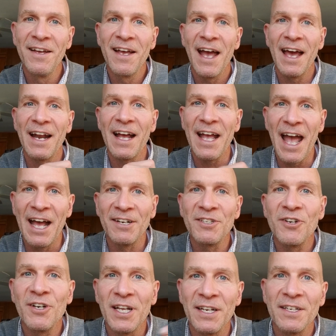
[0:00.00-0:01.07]
and I
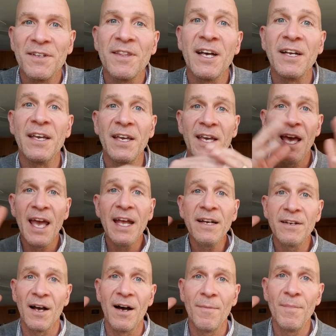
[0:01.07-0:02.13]
entered into the
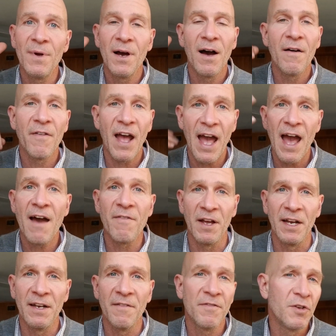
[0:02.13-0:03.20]
kingdom of
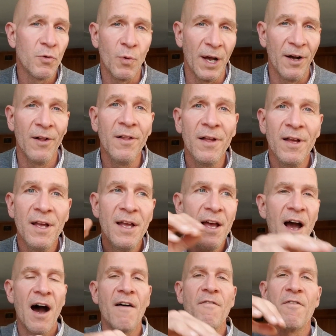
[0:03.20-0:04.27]
heaven, if you will,
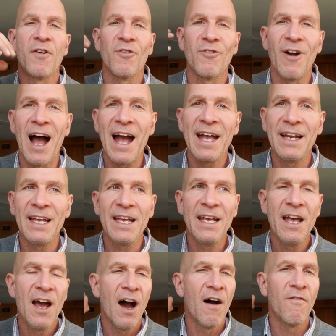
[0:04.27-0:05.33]
a variety
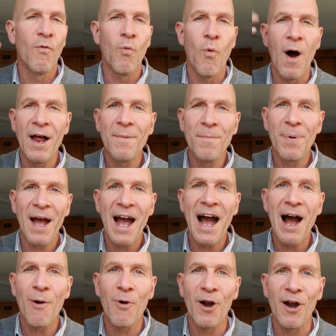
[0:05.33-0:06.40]
of one
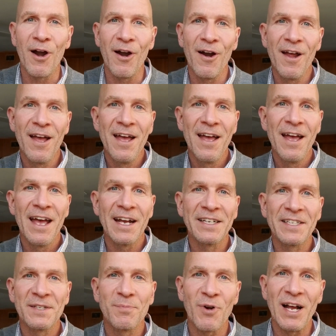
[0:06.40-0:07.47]
power
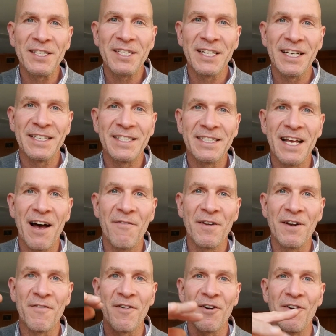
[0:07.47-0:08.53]
expressing itself in
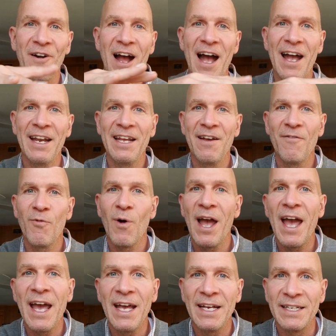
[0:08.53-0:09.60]
a variety of
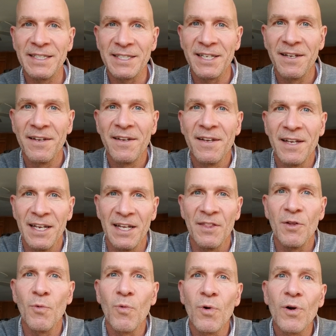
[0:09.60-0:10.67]
ways in
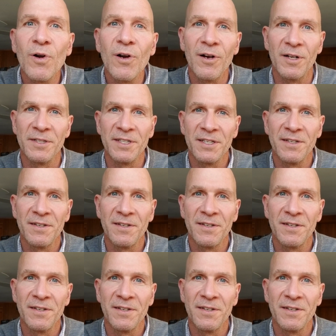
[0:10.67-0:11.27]
the world.